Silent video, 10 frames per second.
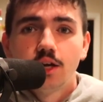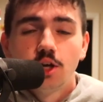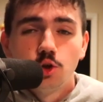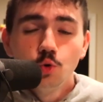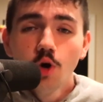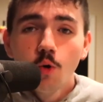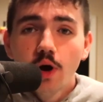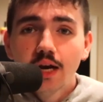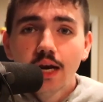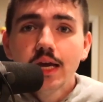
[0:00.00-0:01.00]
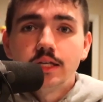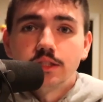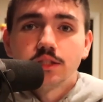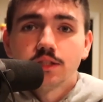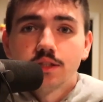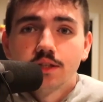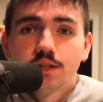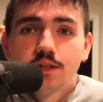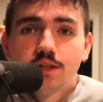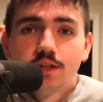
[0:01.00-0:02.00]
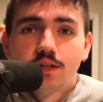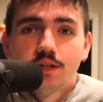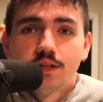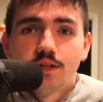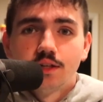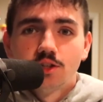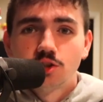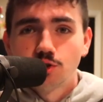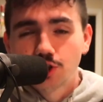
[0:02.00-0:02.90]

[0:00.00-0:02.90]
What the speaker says: You know what it is. So